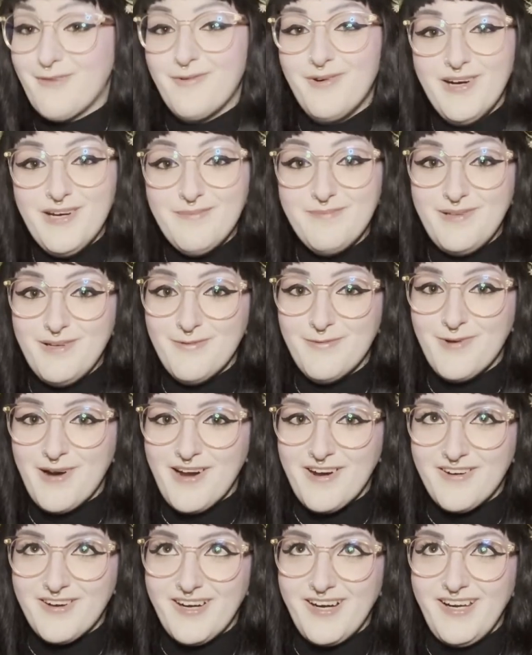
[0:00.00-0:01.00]
want to be
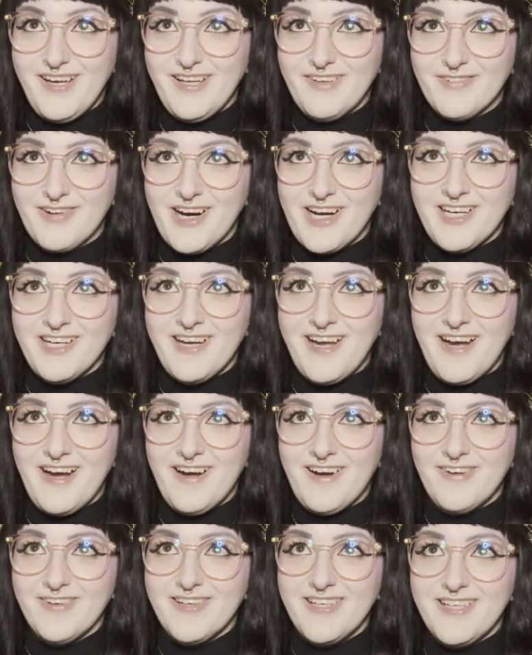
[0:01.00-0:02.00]
wearing right
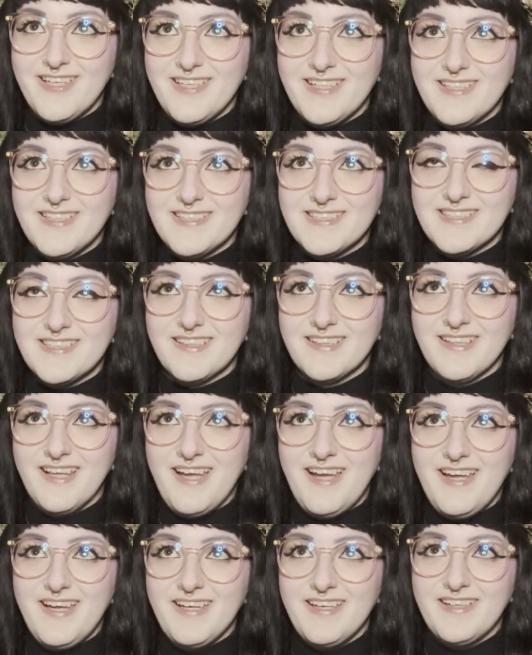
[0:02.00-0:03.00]
now is
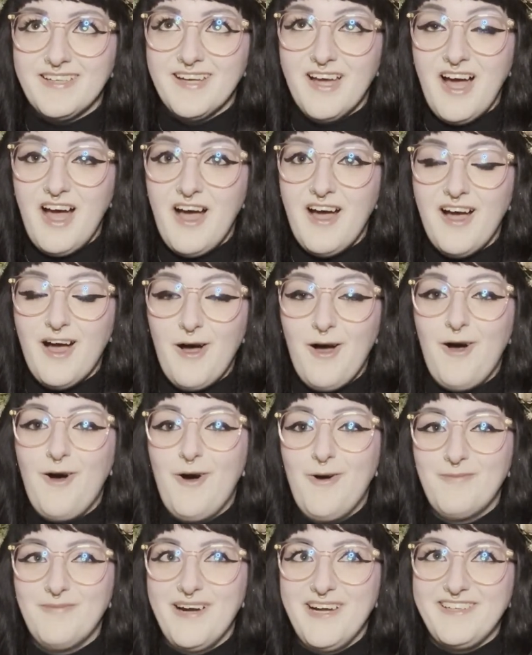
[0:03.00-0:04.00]

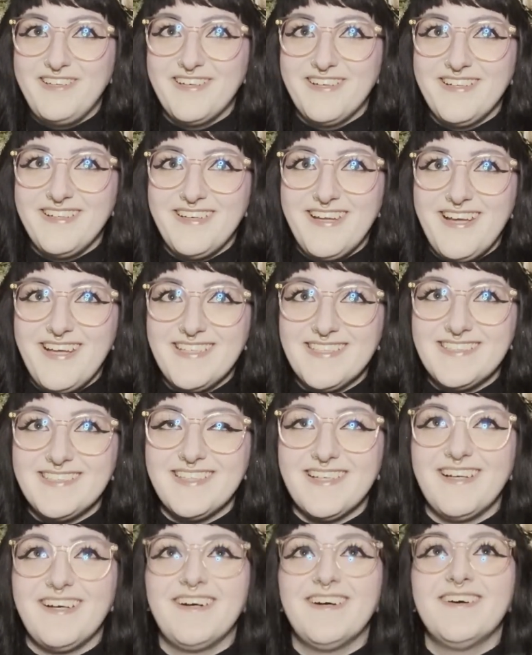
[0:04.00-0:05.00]
oh my goodness.
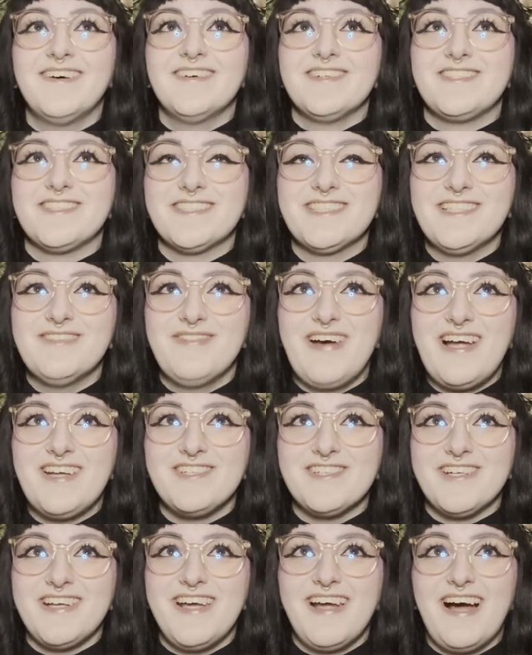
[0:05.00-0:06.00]
Oh, just
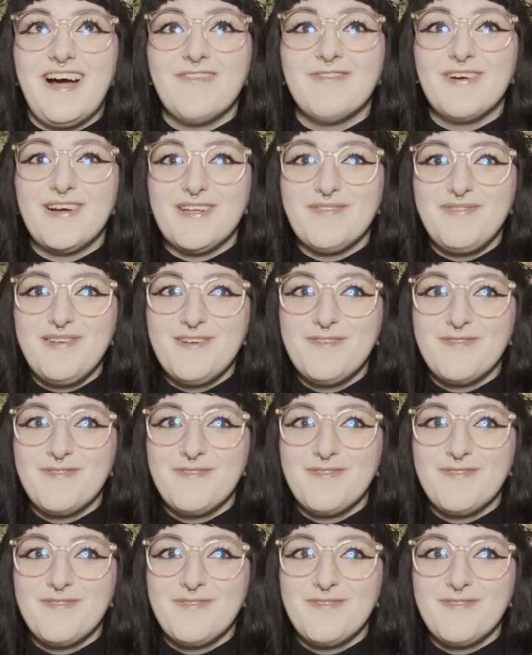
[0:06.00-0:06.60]
imagine it. I want to be